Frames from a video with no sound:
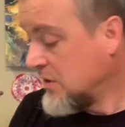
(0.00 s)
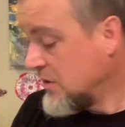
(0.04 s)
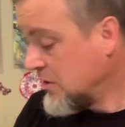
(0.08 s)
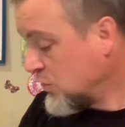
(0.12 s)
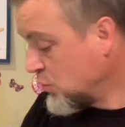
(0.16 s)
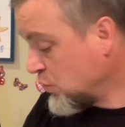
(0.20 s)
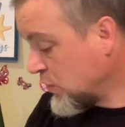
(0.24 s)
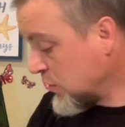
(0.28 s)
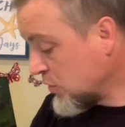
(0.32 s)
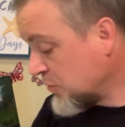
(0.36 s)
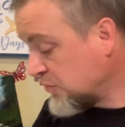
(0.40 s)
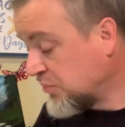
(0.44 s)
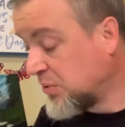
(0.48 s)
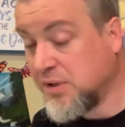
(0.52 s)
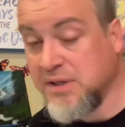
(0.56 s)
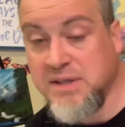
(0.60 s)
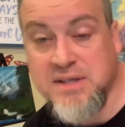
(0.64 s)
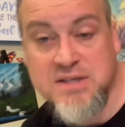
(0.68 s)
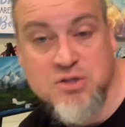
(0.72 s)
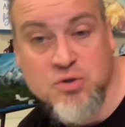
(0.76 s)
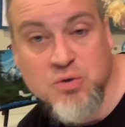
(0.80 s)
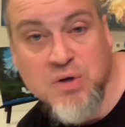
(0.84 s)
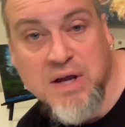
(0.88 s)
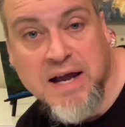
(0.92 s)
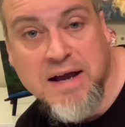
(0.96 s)
We were
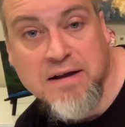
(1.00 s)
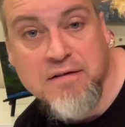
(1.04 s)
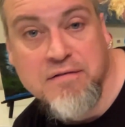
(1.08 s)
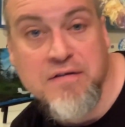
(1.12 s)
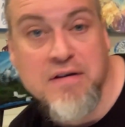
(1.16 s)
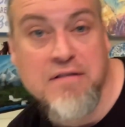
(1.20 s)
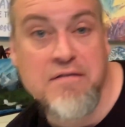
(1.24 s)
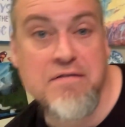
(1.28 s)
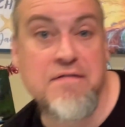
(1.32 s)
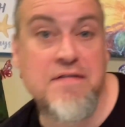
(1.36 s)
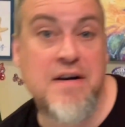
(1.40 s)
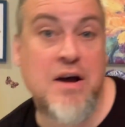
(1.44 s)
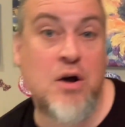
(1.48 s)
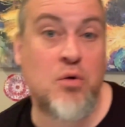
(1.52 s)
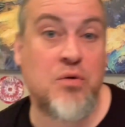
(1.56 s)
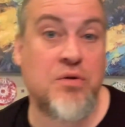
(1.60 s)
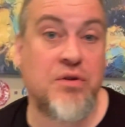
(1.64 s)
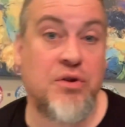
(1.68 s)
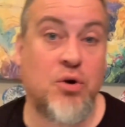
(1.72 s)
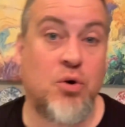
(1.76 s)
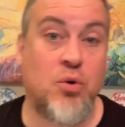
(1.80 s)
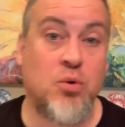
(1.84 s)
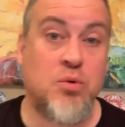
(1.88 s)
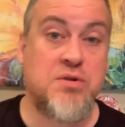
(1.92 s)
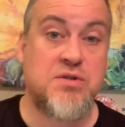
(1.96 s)
pleased to have found
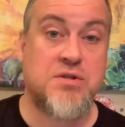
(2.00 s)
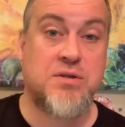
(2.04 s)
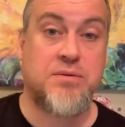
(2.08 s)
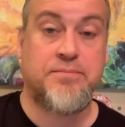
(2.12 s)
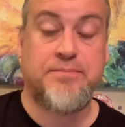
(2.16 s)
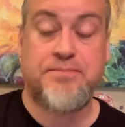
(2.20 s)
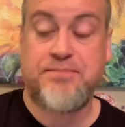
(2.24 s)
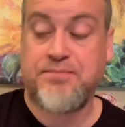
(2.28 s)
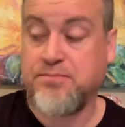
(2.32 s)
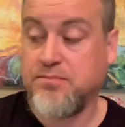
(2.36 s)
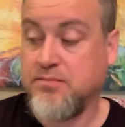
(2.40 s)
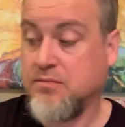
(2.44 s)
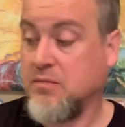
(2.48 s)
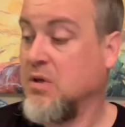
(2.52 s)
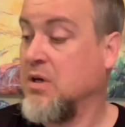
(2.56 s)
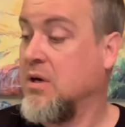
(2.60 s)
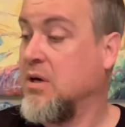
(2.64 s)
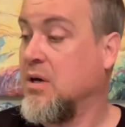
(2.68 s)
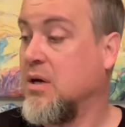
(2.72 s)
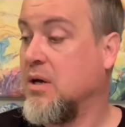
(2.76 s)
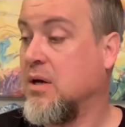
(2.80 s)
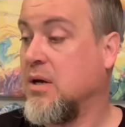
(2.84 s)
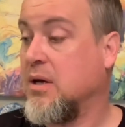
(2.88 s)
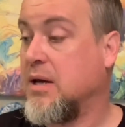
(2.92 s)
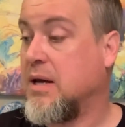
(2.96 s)
those.
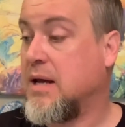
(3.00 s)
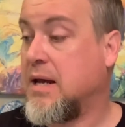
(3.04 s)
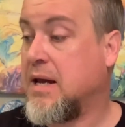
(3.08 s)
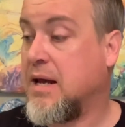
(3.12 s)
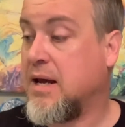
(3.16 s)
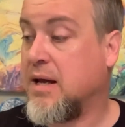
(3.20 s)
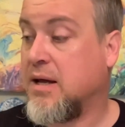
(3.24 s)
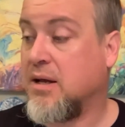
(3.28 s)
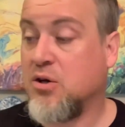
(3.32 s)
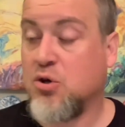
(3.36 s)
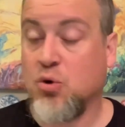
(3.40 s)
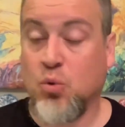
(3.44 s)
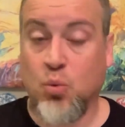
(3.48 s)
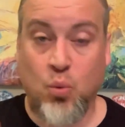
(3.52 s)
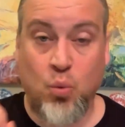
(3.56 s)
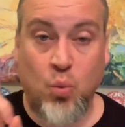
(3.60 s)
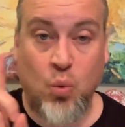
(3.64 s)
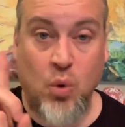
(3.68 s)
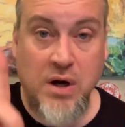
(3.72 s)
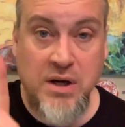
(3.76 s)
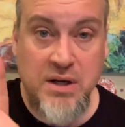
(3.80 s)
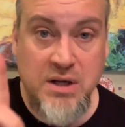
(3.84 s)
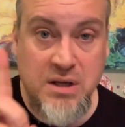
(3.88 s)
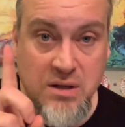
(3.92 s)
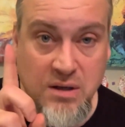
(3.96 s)
And
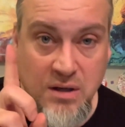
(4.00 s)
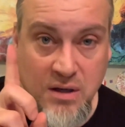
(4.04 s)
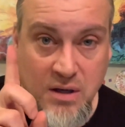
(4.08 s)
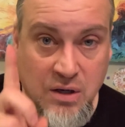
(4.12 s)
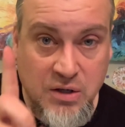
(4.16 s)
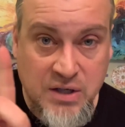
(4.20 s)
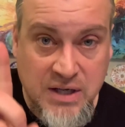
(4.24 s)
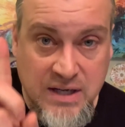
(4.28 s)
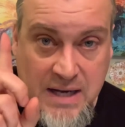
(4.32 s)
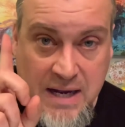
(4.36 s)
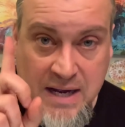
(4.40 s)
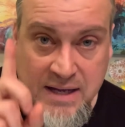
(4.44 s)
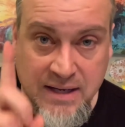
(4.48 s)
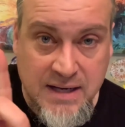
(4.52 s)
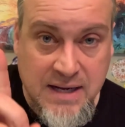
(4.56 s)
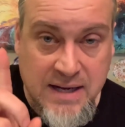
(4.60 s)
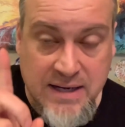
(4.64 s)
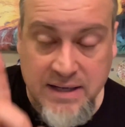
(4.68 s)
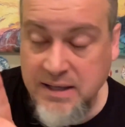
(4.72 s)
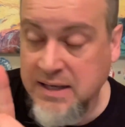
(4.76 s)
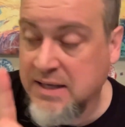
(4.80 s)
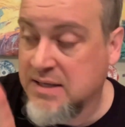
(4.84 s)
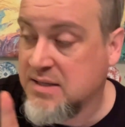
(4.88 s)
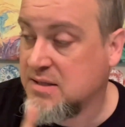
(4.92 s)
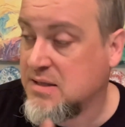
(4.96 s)
one, okay, I, I
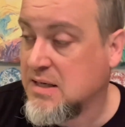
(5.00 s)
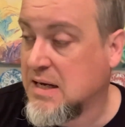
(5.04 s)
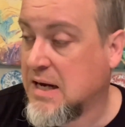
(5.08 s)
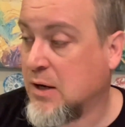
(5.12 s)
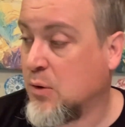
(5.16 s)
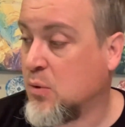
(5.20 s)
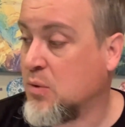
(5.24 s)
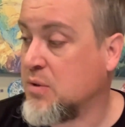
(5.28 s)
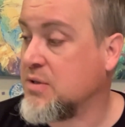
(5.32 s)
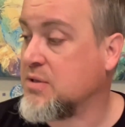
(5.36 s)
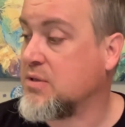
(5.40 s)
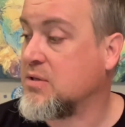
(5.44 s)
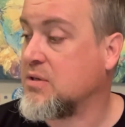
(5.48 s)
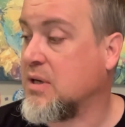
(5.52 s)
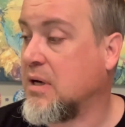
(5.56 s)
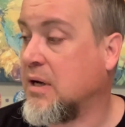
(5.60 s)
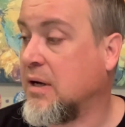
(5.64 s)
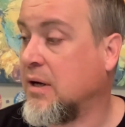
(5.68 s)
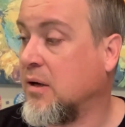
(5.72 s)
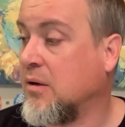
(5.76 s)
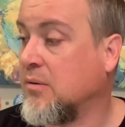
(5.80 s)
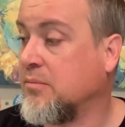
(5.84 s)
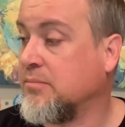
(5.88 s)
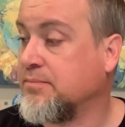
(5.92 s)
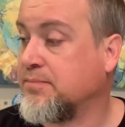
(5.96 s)
guess I was
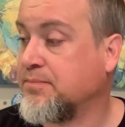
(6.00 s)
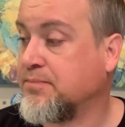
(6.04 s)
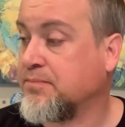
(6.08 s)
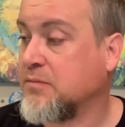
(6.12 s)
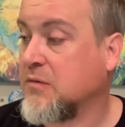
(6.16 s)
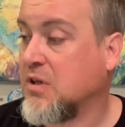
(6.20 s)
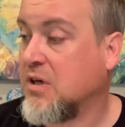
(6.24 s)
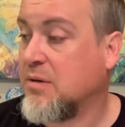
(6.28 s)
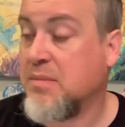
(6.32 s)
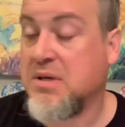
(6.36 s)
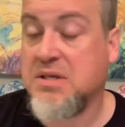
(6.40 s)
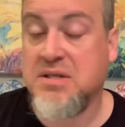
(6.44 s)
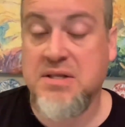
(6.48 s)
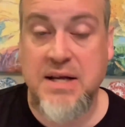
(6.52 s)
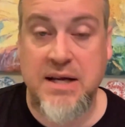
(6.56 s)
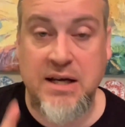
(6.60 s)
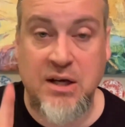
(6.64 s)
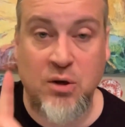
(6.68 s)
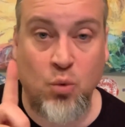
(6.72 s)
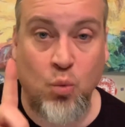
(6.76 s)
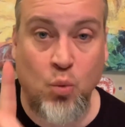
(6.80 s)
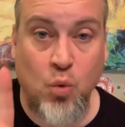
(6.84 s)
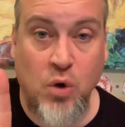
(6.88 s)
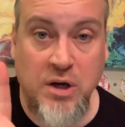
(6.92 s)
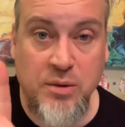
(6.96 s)
um,
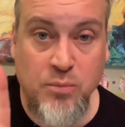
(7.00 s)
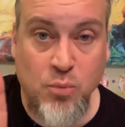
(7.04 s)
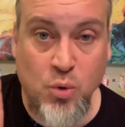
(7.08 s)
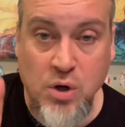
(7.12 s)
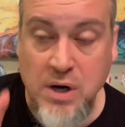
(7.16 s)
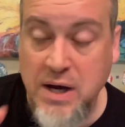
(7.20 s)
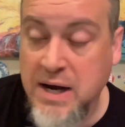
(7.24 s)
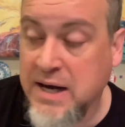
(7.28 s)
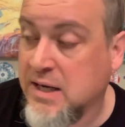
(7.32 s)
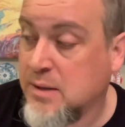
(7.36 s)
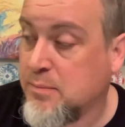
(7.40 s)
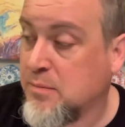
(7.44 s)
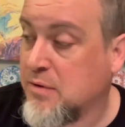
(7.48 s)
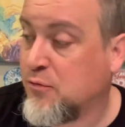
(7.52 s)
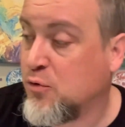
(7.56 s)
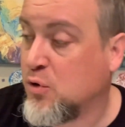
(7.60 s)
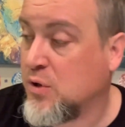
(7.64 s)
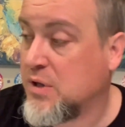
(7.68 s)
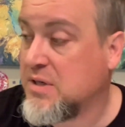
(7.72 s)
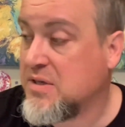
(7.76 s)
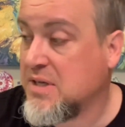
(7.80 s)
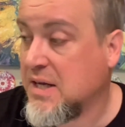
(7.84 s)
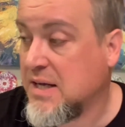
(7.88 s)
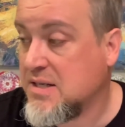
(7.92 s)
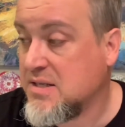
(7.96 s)
mistaken. One more item before
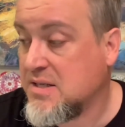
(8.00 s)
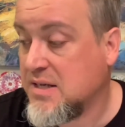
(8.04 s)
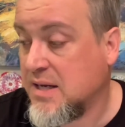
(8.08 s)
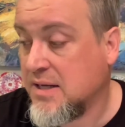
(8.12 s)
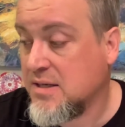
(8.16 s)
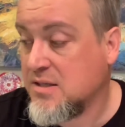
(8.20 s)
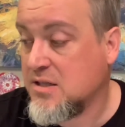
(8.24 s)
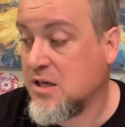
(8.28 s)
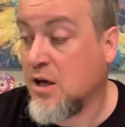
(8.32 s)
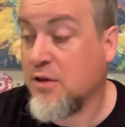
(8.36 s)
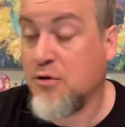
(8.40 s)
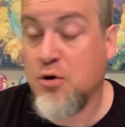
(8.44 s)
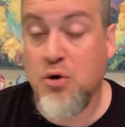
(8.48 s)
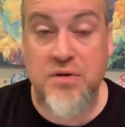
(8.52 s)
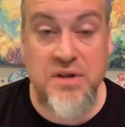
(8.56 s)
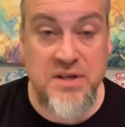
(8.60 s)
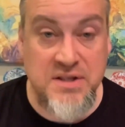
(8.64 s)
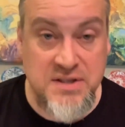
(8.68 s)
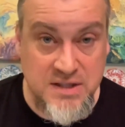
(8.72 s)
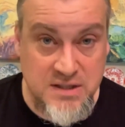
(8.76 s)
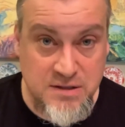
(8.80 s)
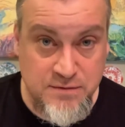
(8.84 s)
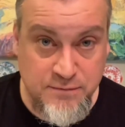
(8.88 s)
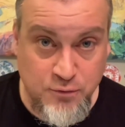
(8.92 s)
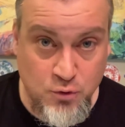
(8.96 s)
the taste test, although this
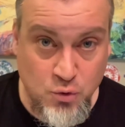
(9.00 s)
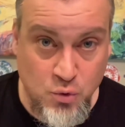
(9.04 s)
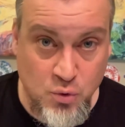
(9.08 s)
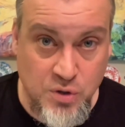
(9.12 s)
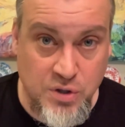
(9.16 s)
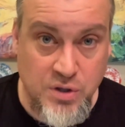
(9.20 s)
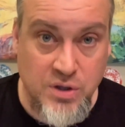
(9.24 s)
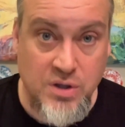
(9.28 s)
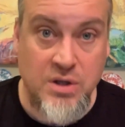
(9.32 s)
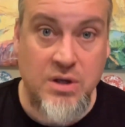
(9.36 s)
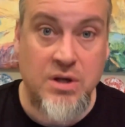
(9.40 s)
is food.